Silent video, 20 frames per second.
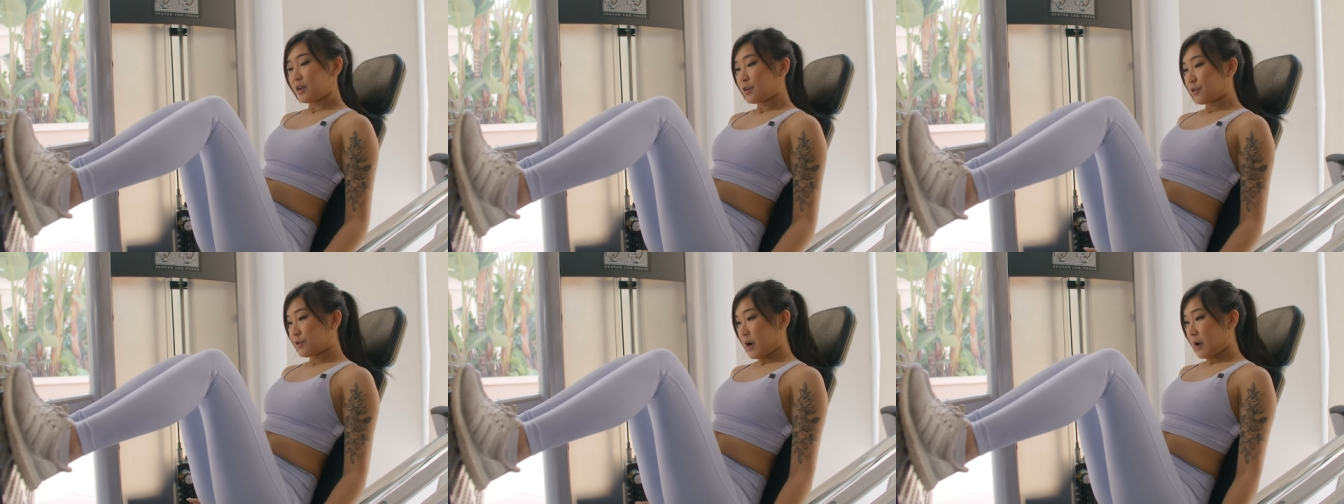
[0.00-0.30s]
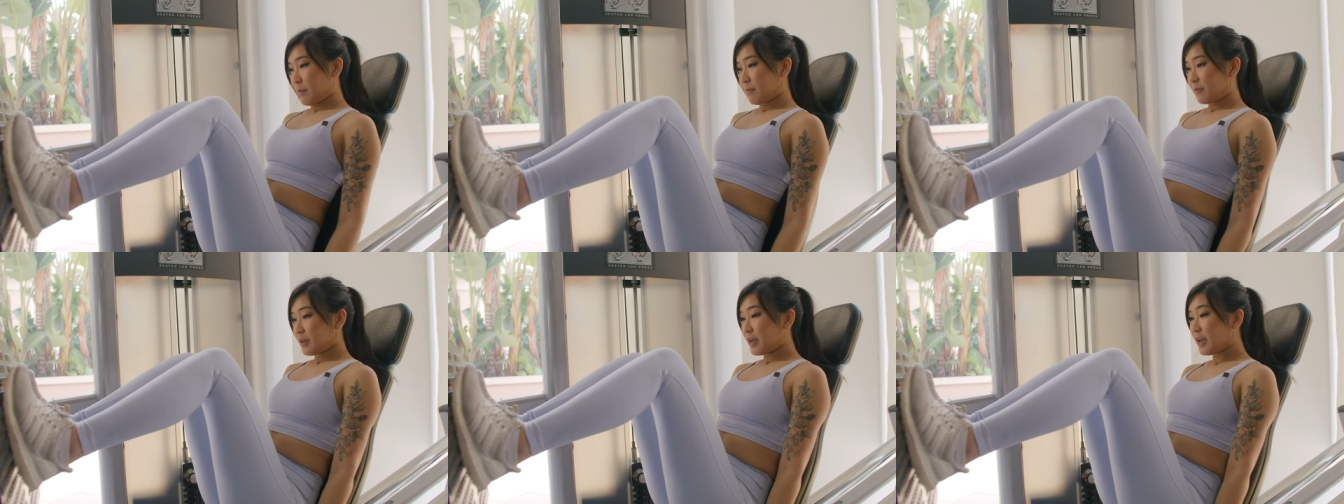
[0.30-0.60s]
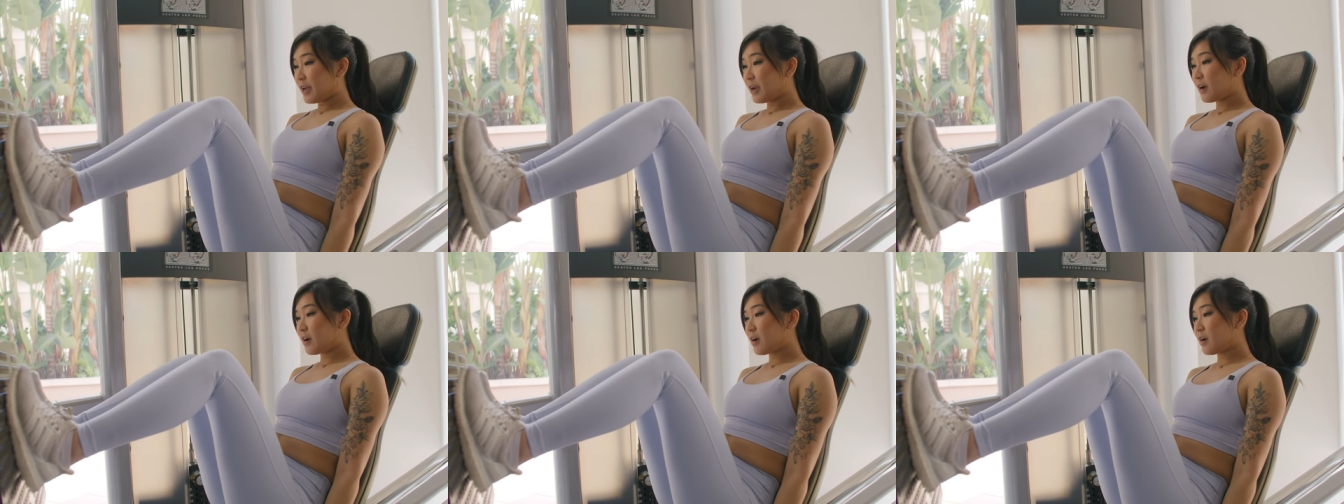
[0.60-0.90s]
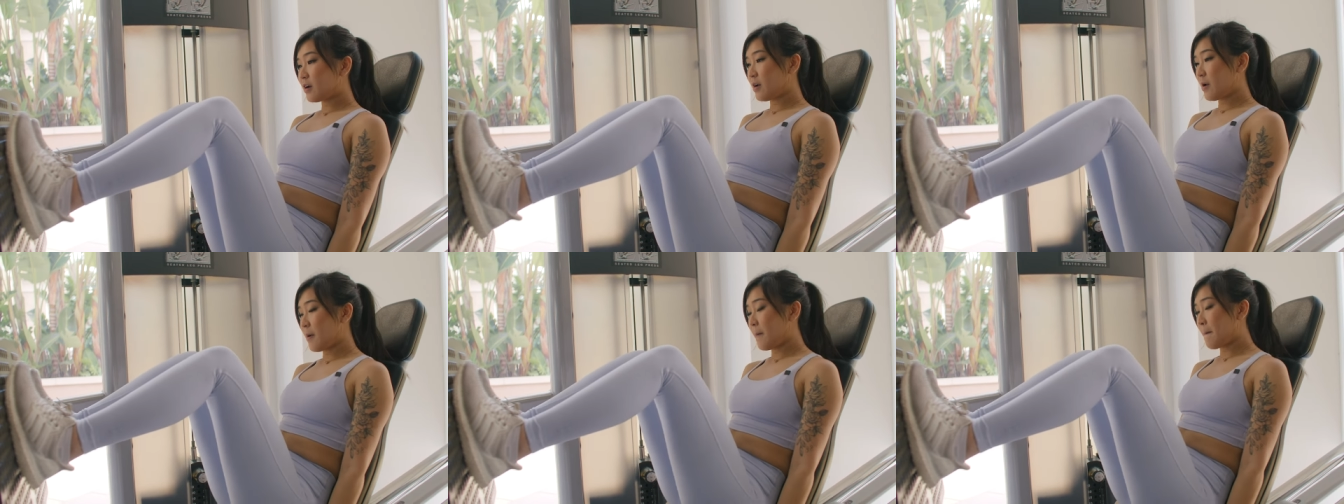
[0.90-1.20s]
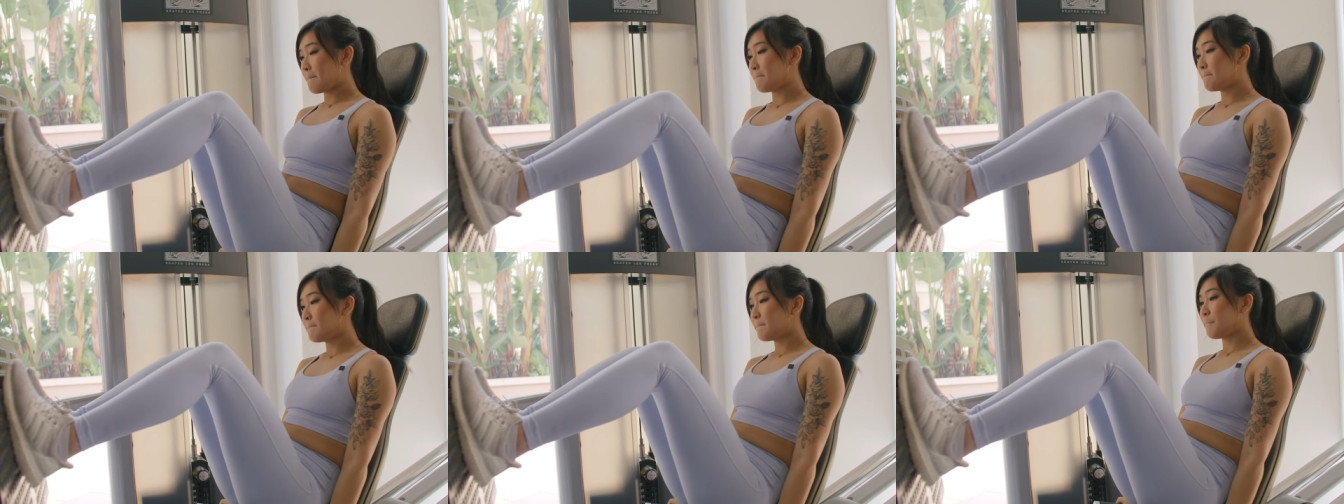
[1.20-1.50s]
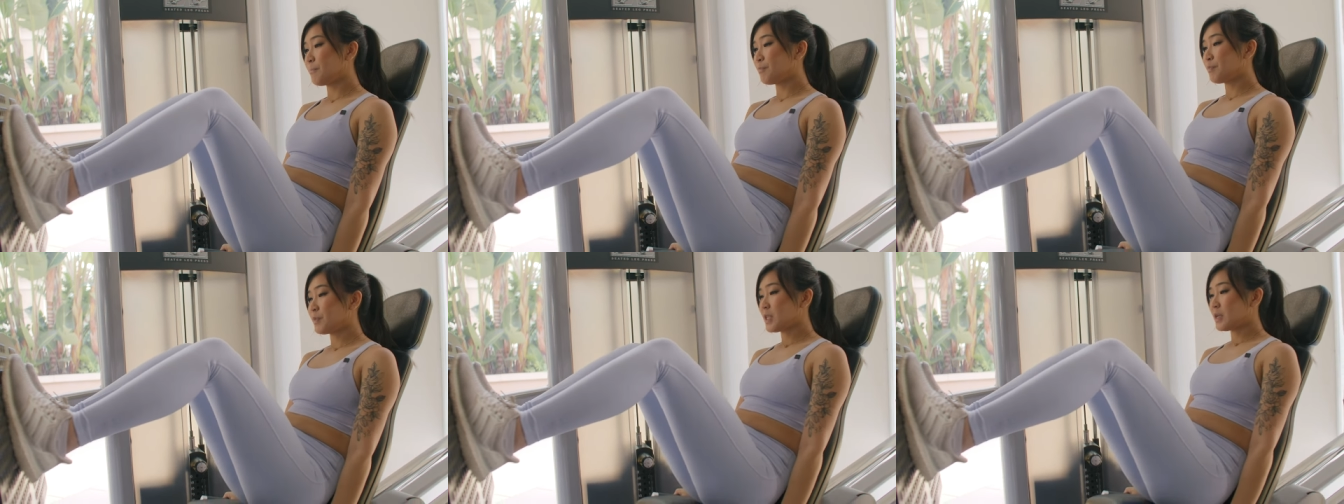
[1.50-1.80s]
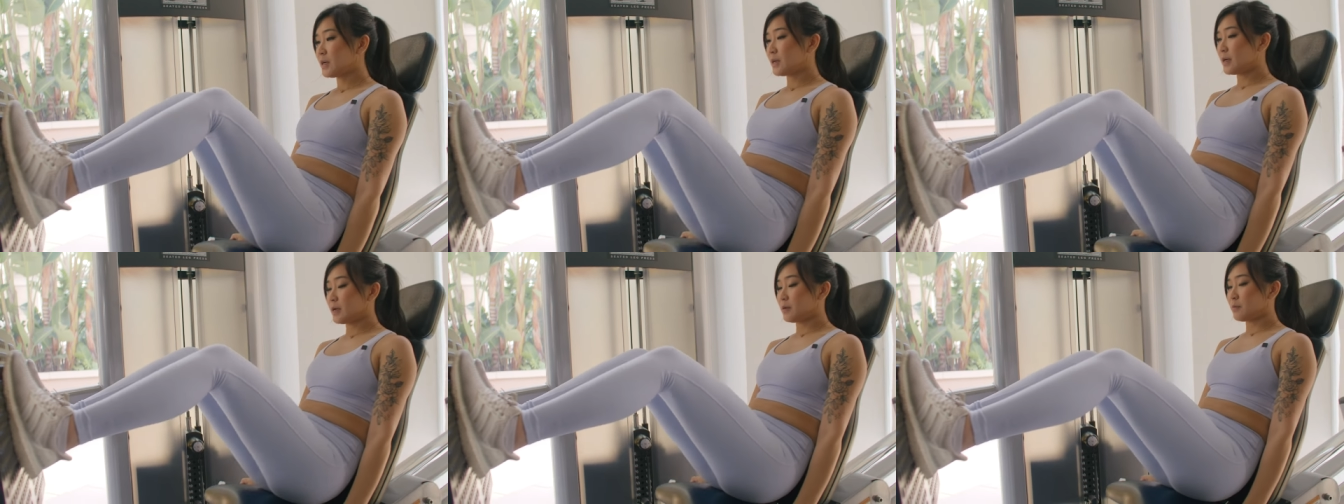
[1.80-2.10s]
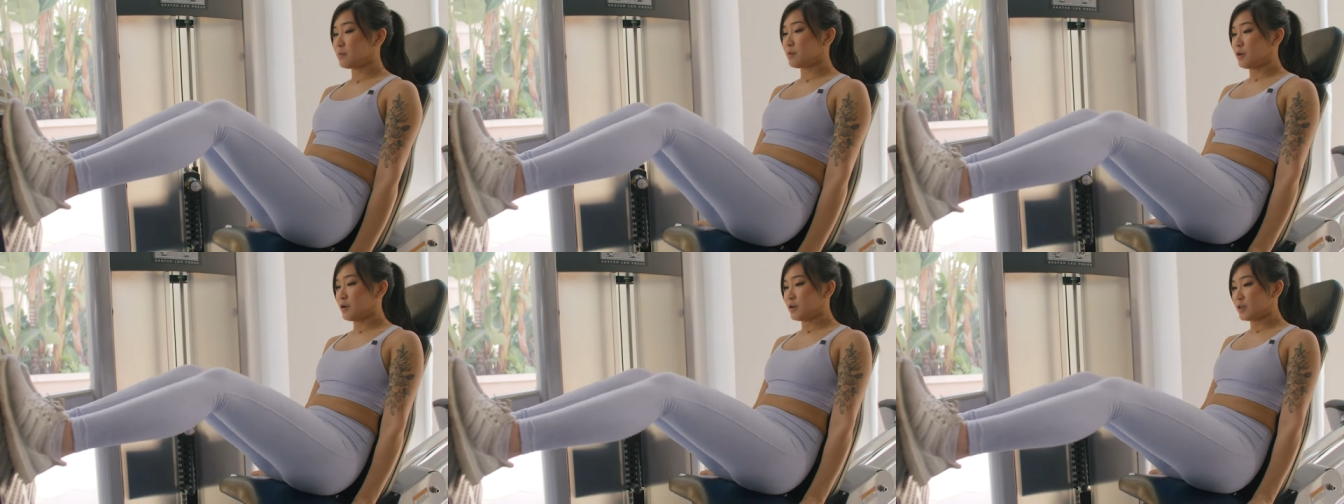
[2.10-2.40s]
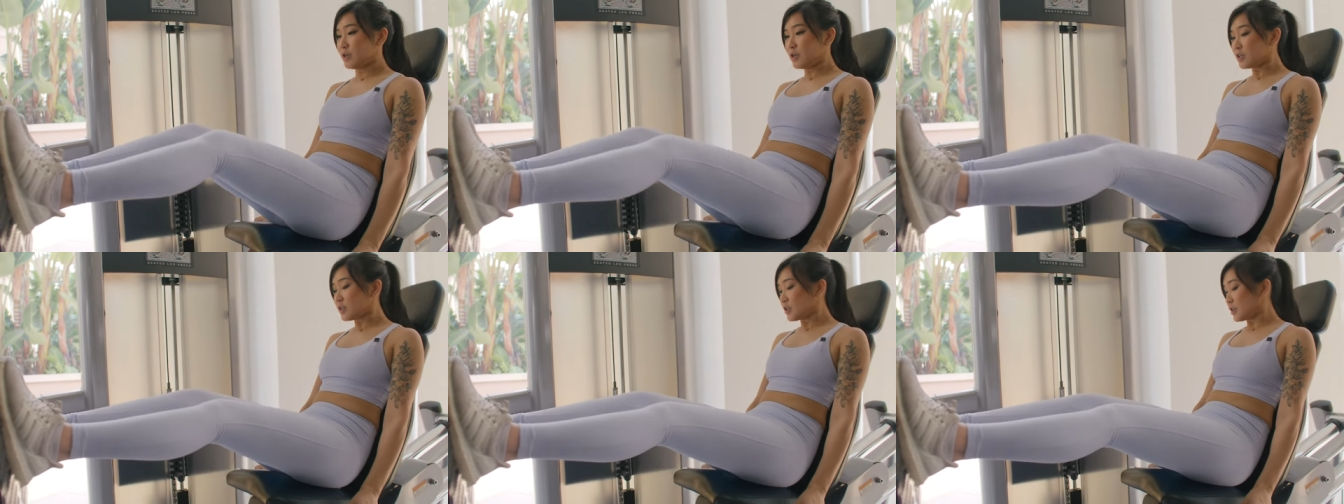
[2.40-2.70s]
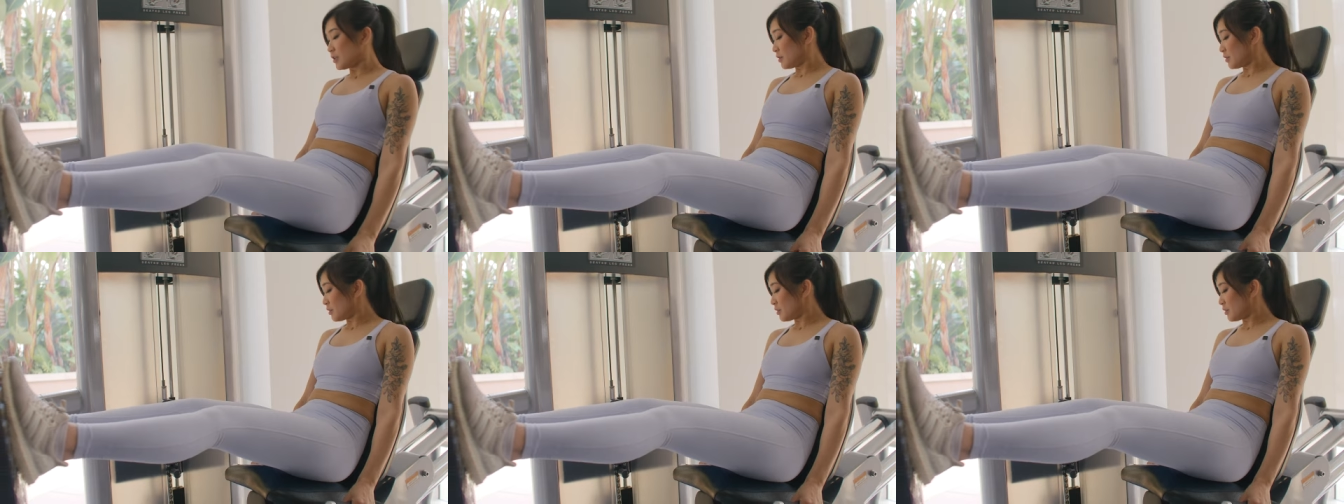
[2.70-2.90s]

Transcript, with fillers: You grab here and push.